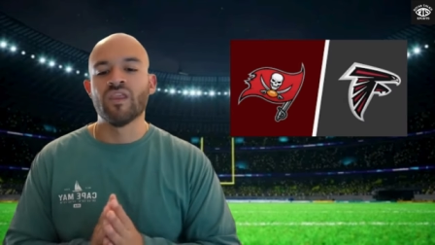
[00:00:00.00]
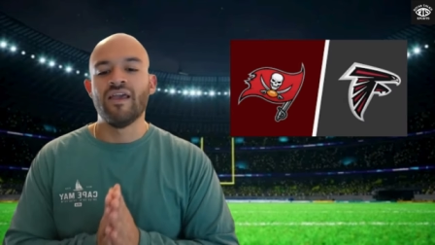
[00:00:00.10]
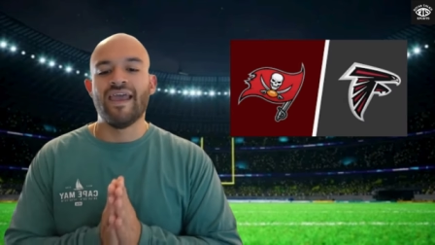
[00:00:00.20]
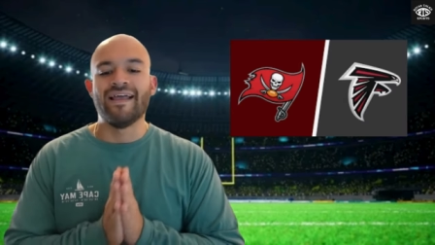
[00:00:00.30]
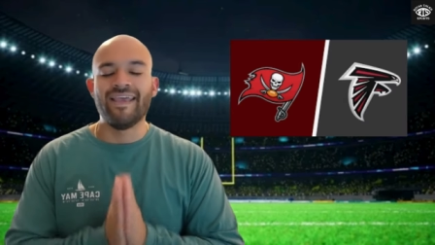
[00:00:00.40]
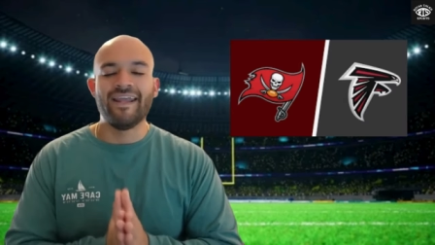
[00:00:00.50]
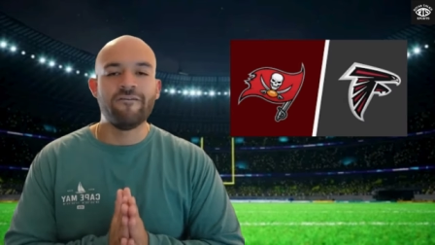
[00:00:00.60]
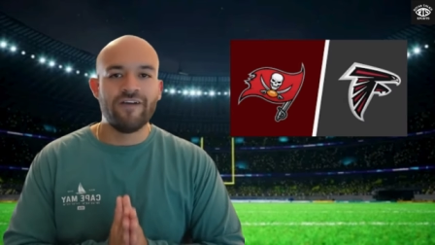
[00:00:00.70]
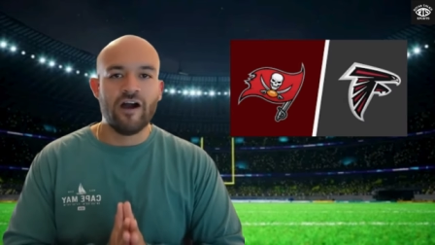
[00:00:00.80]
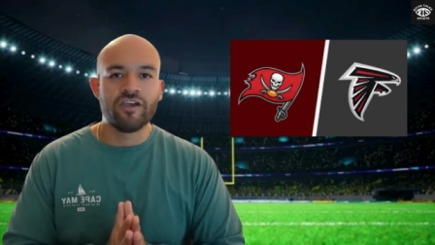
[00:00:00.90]
Atlanta
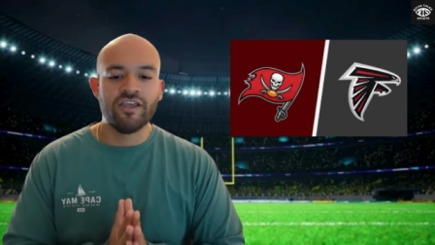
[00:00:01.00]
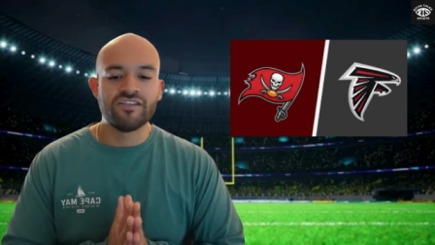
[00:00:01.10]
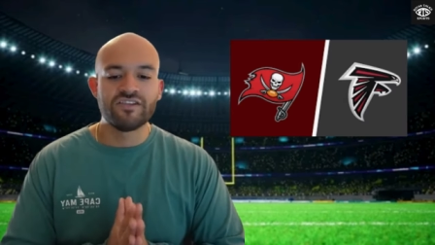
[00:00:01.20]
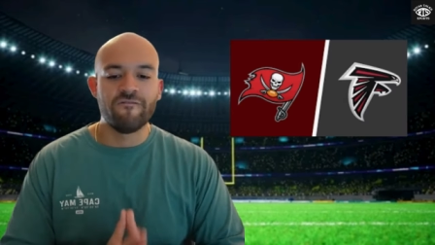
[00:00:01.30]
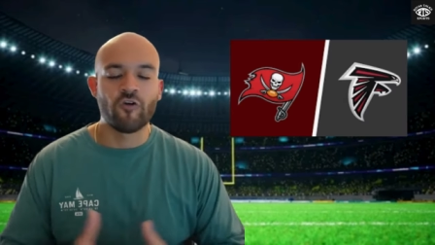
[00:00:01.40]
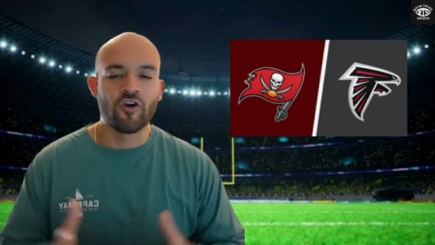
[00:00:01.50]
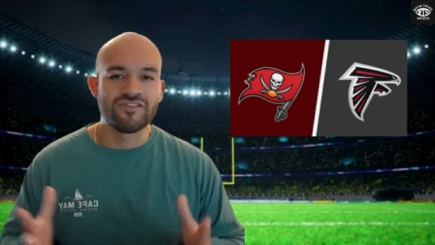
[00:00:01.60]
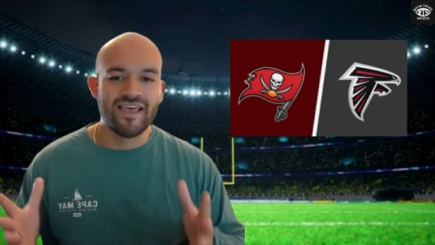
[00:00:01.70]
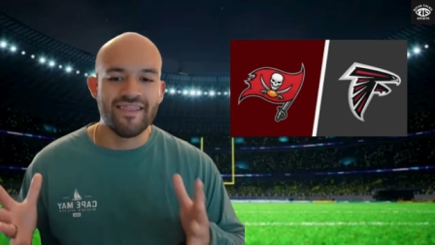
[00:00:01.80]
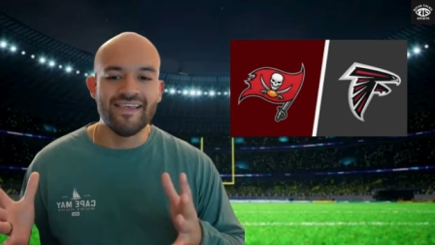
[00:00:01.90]
Falcons versus
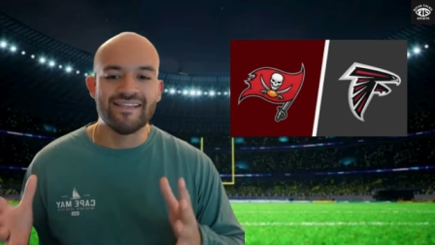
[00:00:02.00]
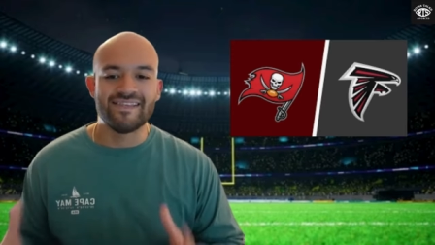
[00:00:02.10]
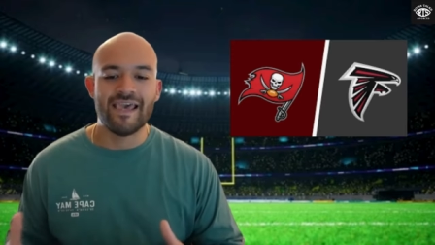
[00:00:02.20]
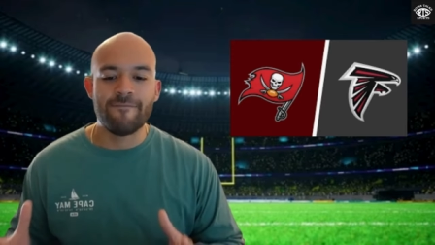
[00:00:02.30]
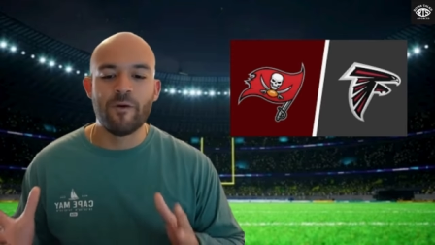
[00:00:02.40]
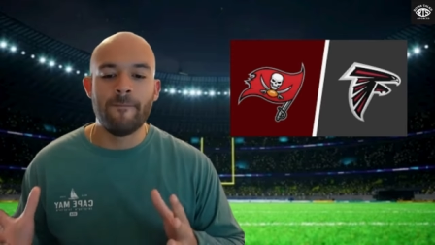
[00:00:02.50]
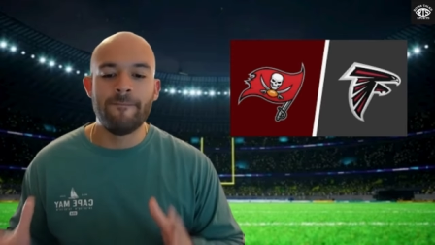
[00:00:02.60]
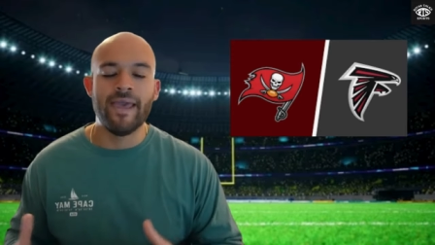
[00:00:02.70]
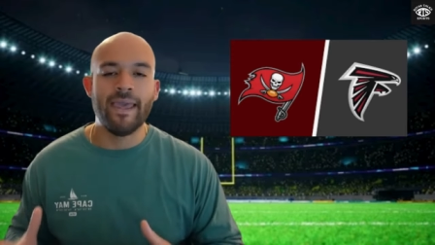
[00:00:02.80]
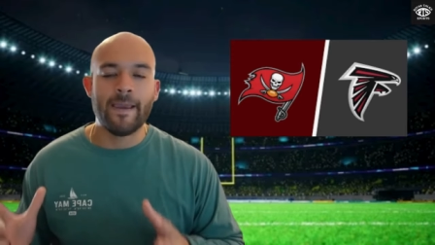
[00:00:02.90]
the Tampa
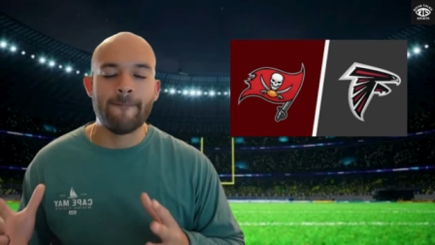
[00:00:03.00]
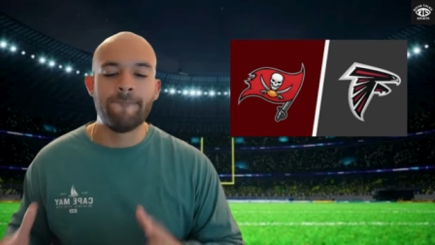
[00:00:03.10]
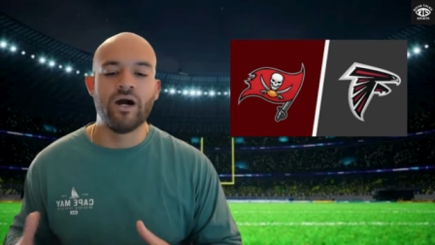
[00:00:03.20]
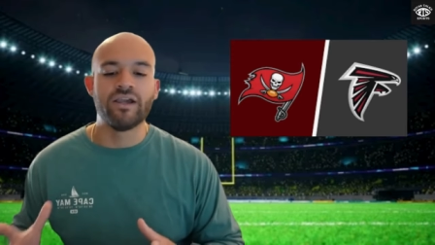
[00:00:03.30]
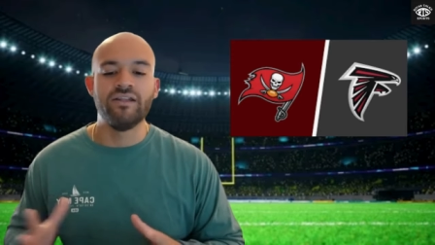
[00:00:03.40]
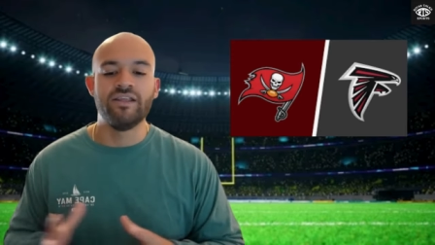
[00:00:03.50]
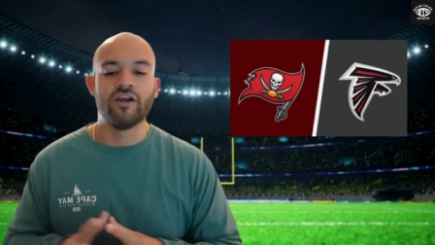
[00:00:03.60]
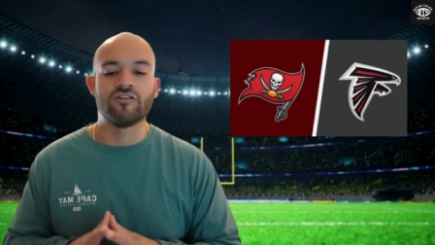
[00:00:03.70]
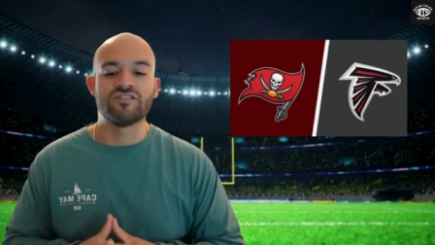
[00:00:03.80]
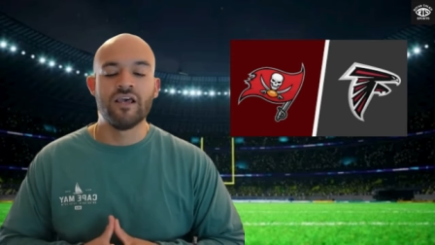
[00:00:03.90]
Bay
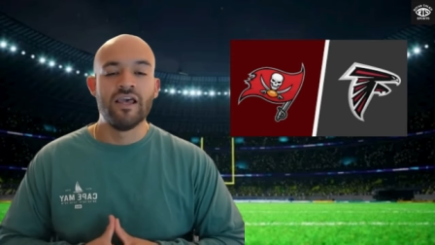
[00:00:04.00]
Buccaneers.